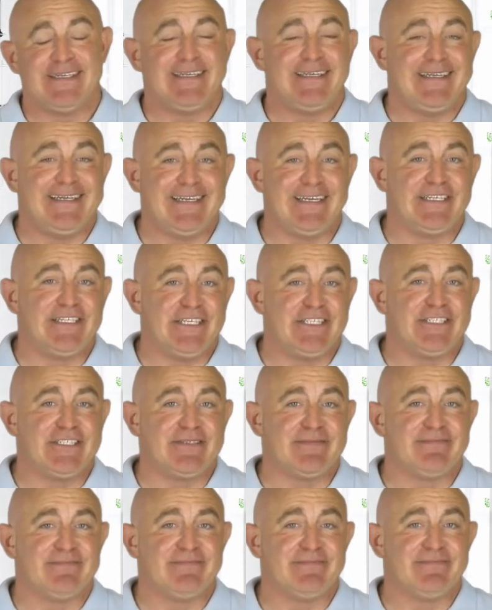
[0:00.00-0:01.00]
In
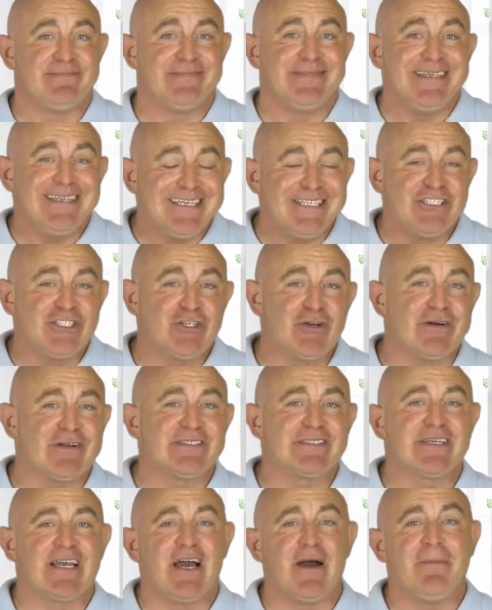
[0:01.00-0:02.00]
addition,
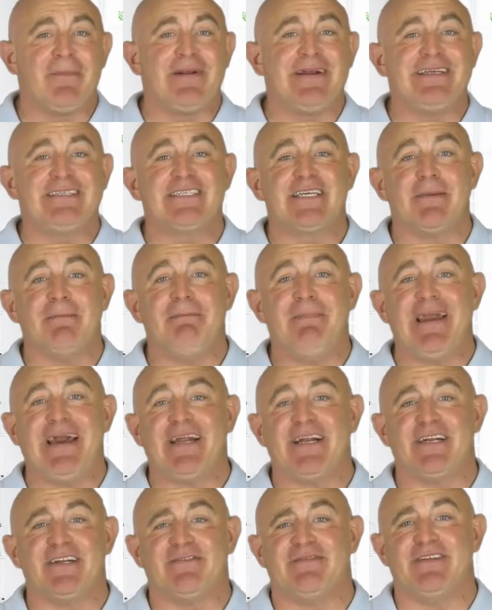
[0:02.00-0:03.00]
insurance companies'
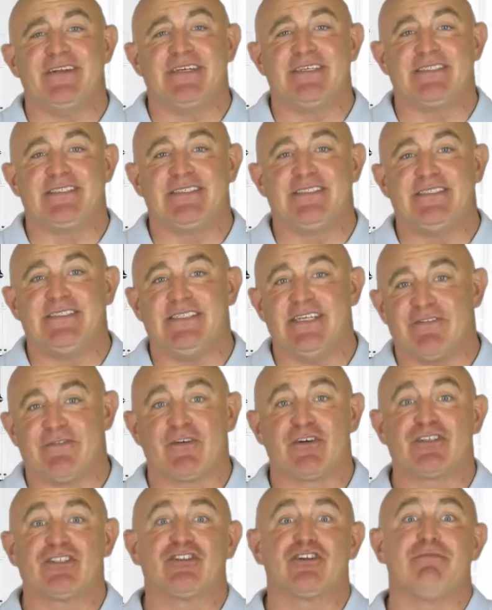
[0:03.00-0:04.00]
competitiveness
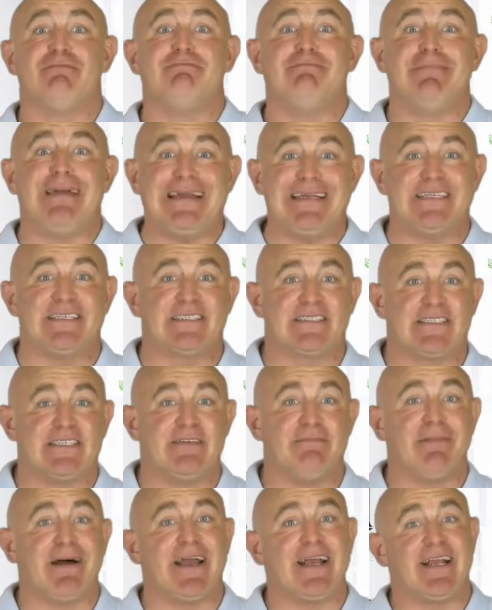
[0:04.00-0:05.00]
differs tremendously
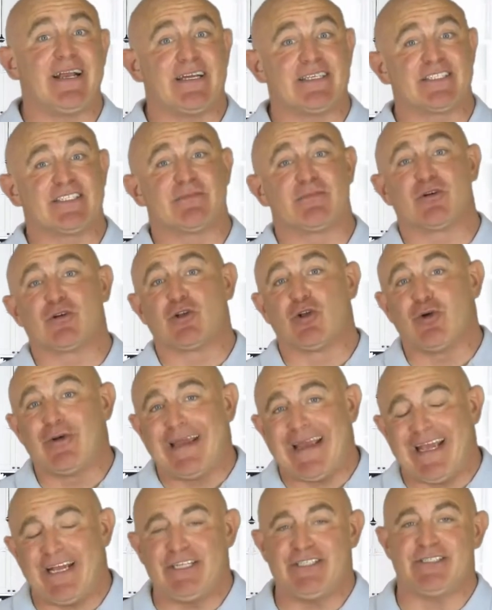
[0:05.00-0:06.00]
by customer
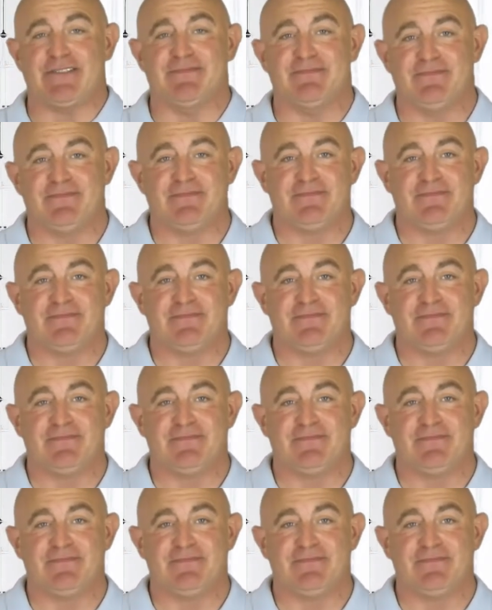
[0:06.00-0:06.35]
location.